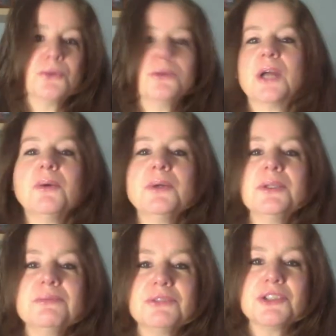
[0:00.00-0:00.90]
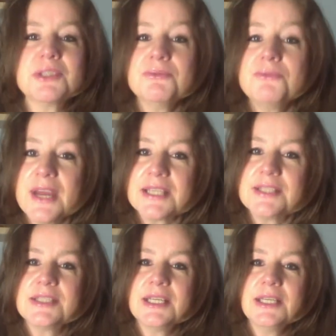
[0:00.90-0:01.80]
or go and just
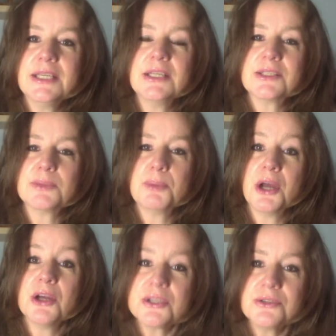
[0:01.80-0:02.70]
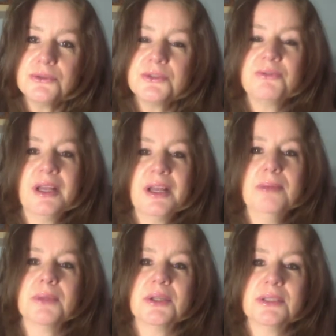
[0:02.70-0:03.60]
invest in some personal
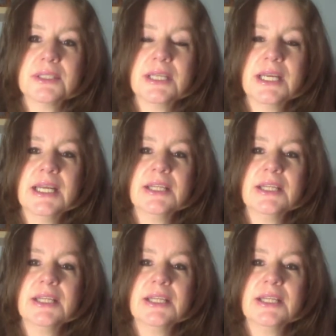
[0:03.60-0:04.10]
development